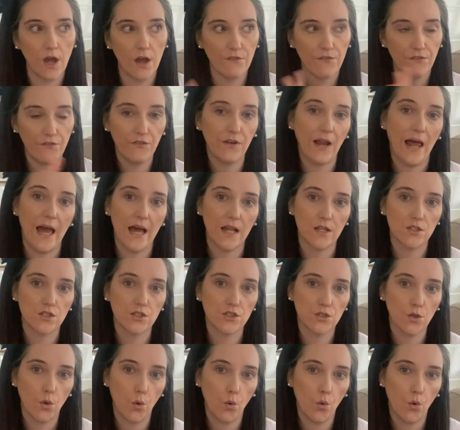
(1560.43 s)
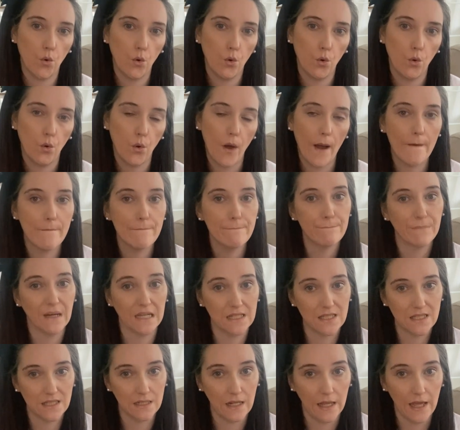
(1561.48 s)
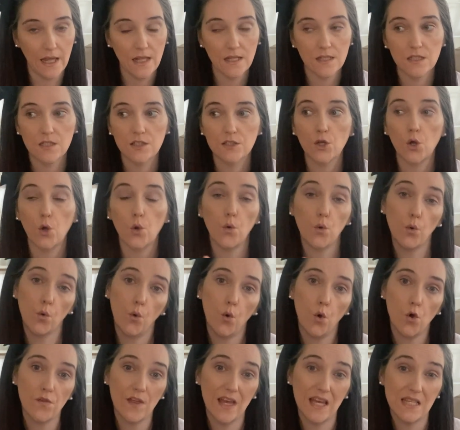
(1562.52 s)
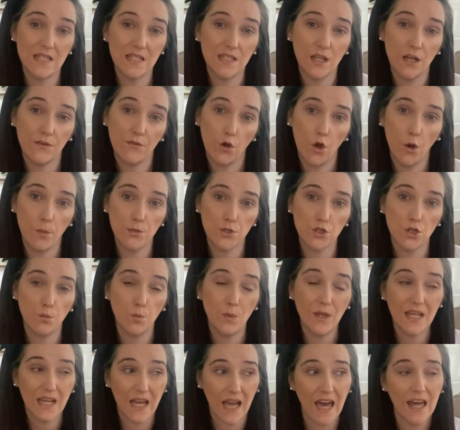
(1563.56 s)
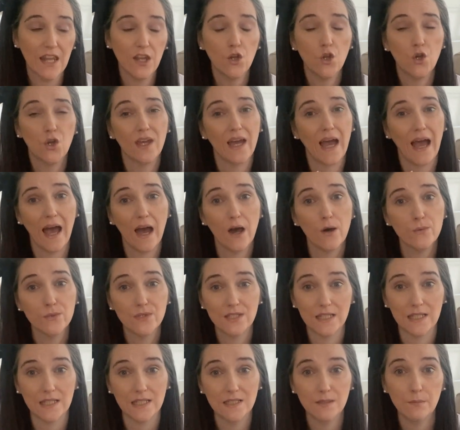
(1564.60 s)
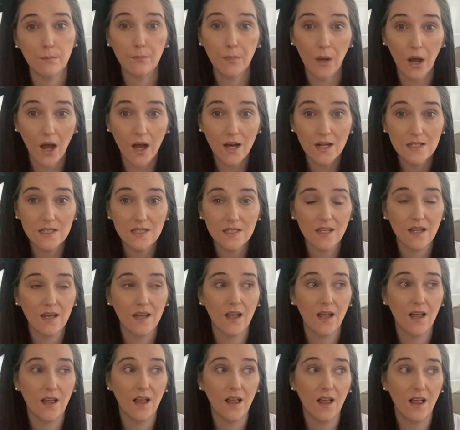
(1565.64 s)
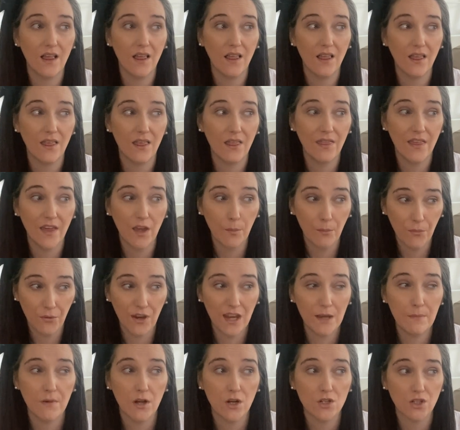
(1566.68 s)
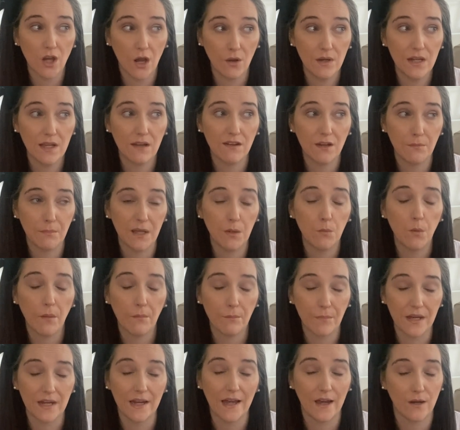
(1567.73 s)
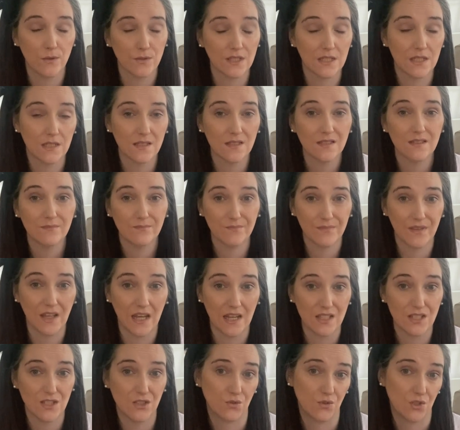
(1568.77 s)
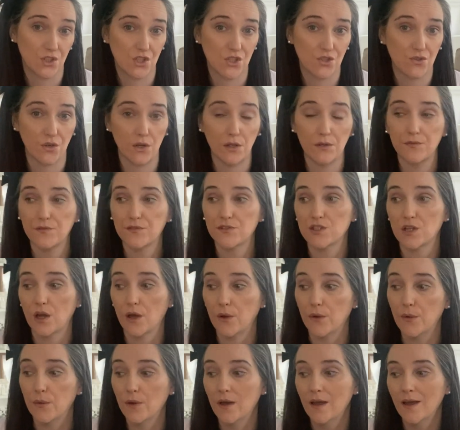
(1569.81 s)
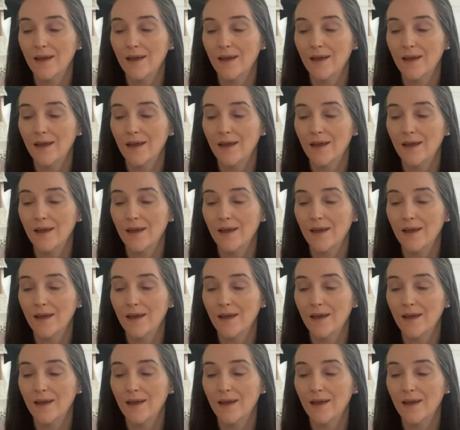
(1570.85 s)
flats or maisonettes, or there is the other option, we can look at houses, but they're pretty much only going to be 1-bed houses. That's the honest truth. So